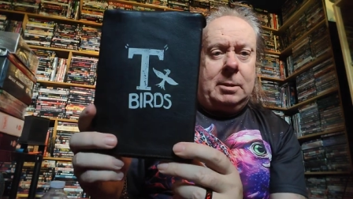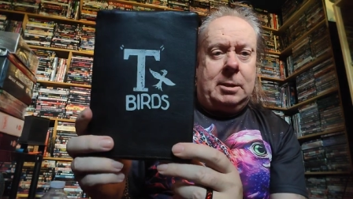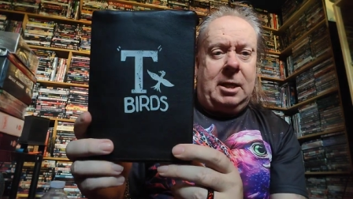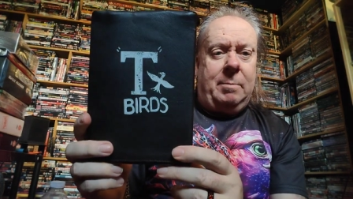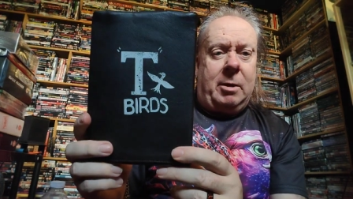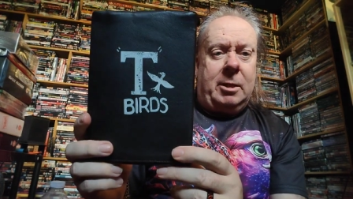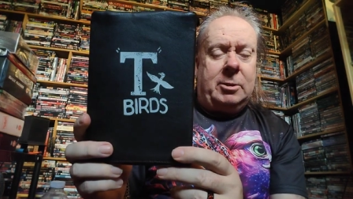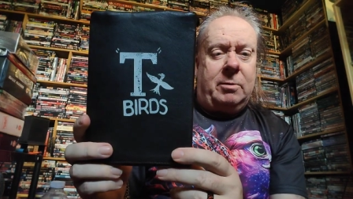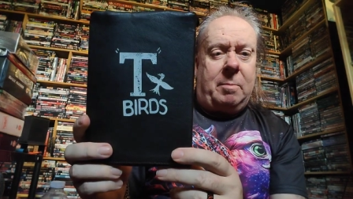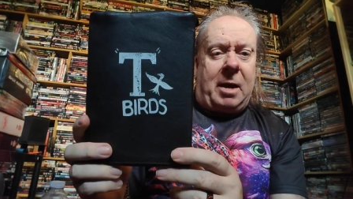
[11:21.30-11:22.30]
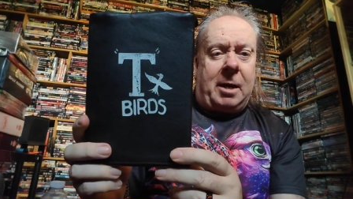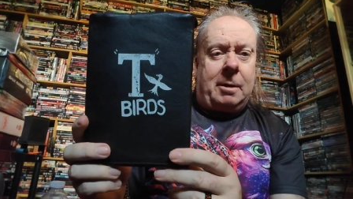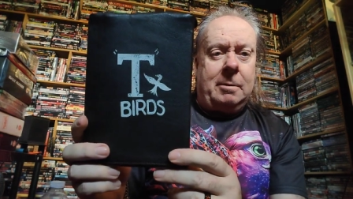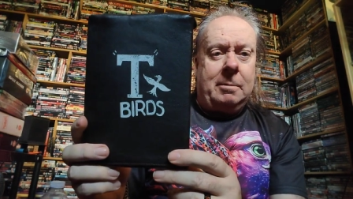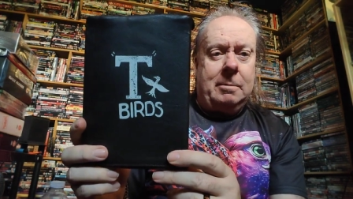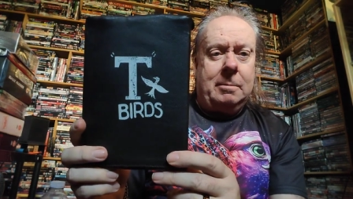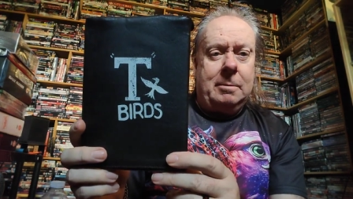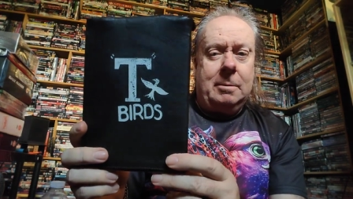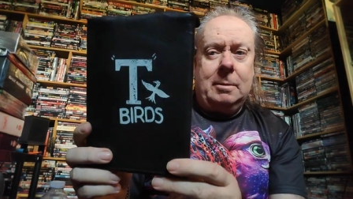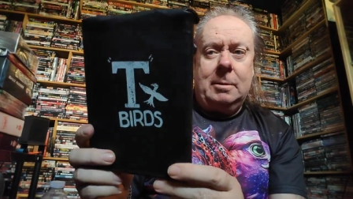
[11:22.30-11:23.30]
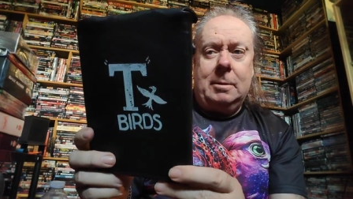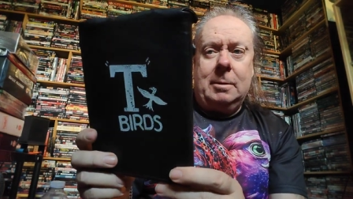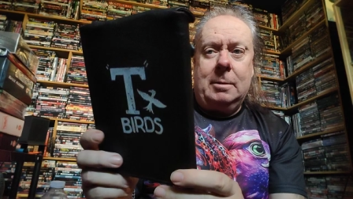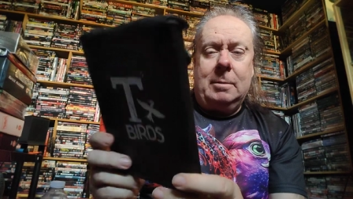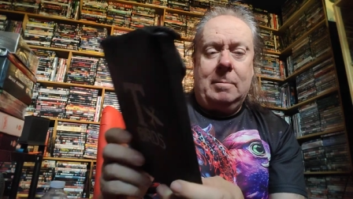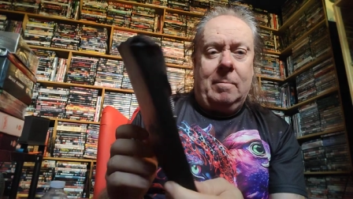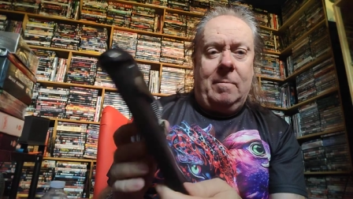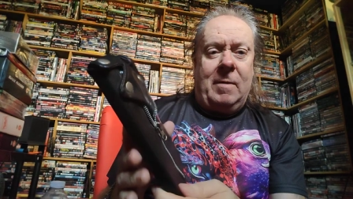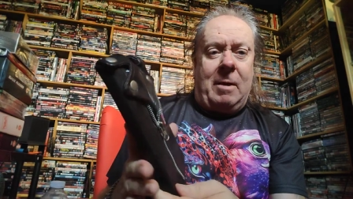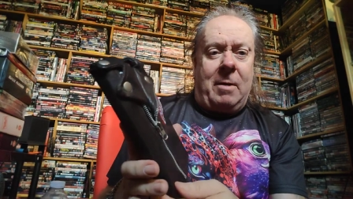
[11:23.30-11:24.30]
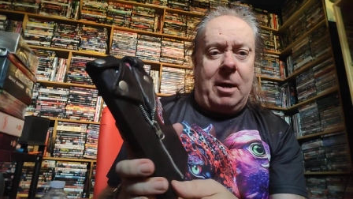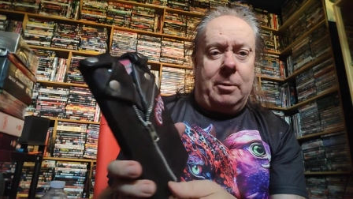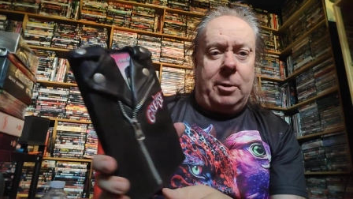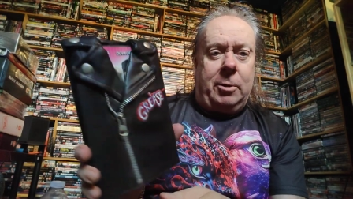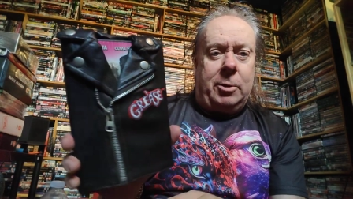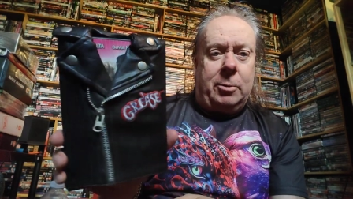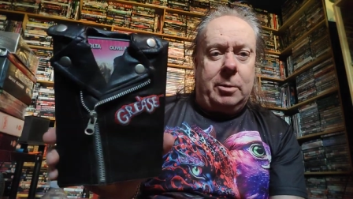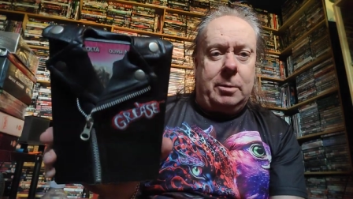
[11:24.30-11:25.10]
T-birds on the back. Very unusual.